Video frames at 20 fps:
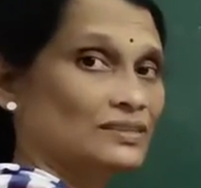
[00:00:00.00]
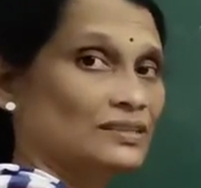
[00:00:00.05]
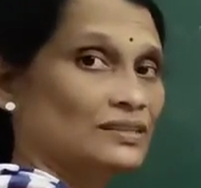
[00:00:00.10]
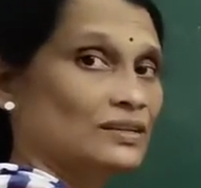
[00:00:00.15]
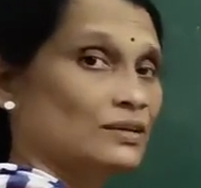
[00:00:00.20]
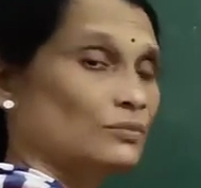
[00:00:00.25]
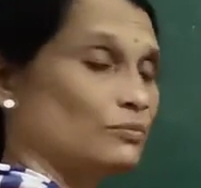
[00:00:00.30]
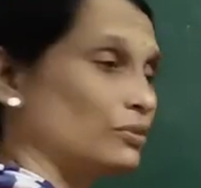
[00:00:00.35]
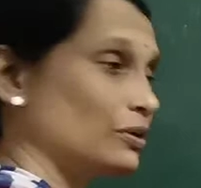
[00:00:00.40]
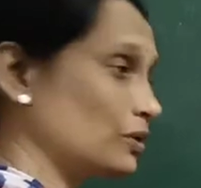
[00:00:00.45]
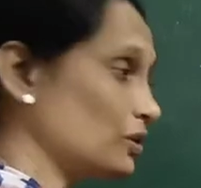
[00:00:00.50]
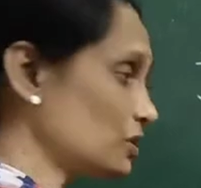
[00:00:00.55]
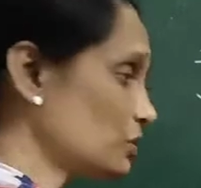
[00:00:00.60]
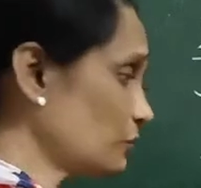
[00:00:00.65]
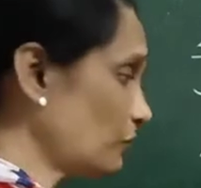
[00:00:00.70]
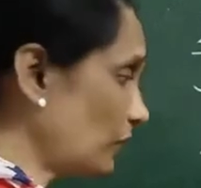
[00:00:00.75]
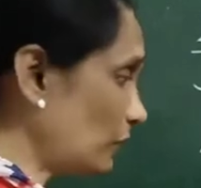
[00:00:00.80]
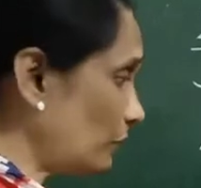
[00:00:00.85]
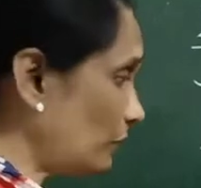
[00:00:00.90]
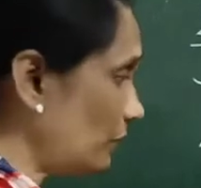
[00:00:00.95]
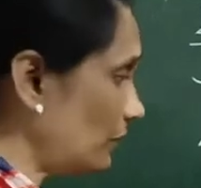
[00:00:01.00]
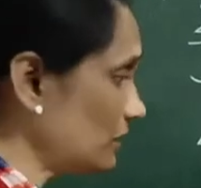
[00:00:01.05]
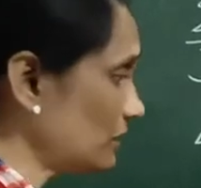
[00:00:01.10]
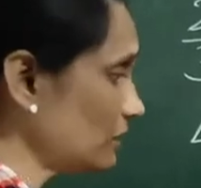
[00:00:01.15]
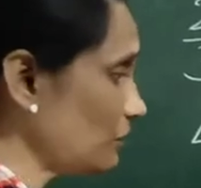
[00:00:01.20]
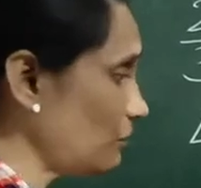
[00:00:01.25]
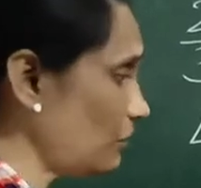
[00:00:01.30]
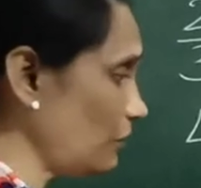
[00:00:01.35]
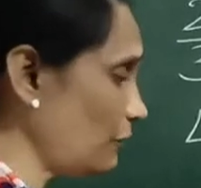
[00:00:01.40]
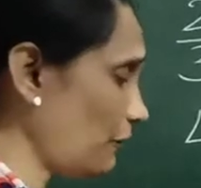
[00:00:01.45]
Because when we
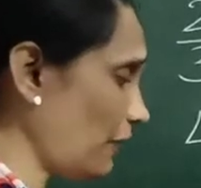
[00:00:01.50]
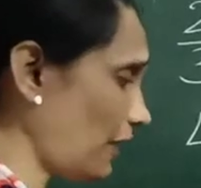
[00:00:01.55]
simplify